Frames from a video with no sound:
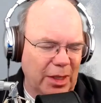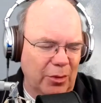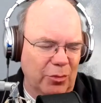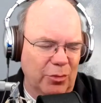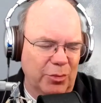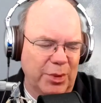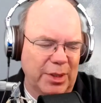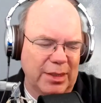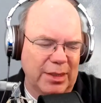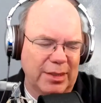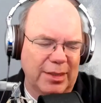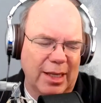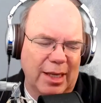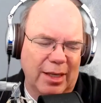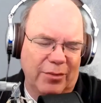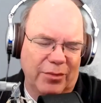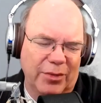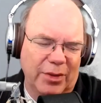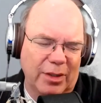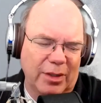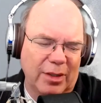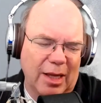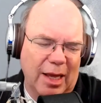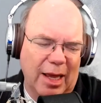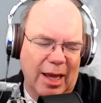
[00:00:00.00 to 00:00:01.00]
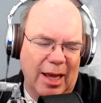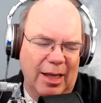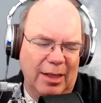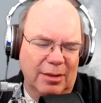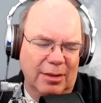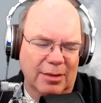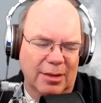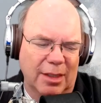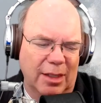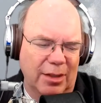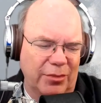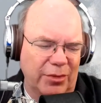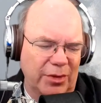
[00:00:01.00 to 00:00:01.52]
That would be
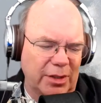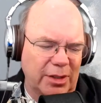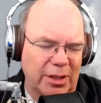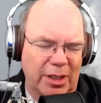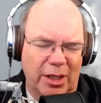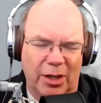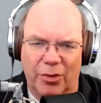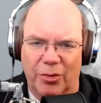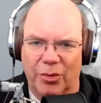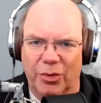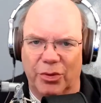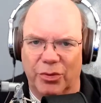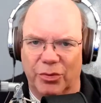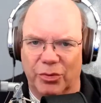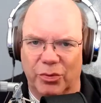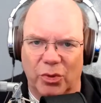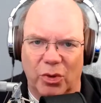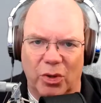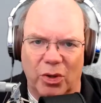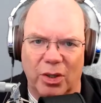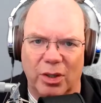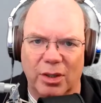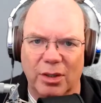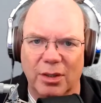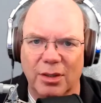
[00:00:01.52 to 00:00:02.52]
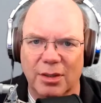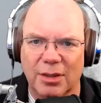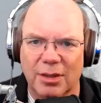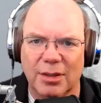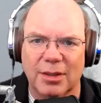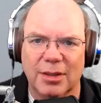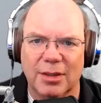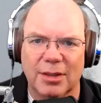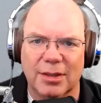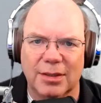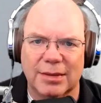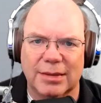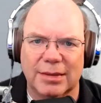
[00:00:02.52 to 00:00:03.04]

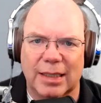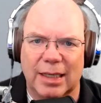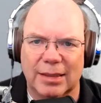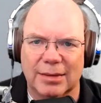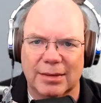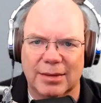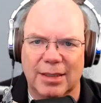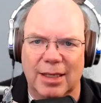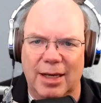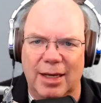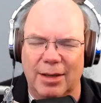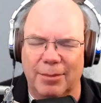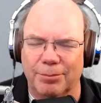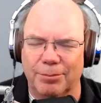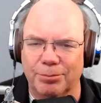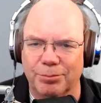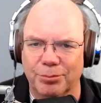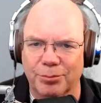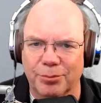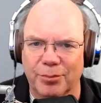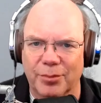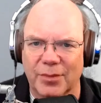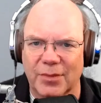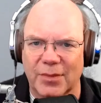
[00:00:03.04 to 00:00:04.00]
david@davidcarrierlaw.com.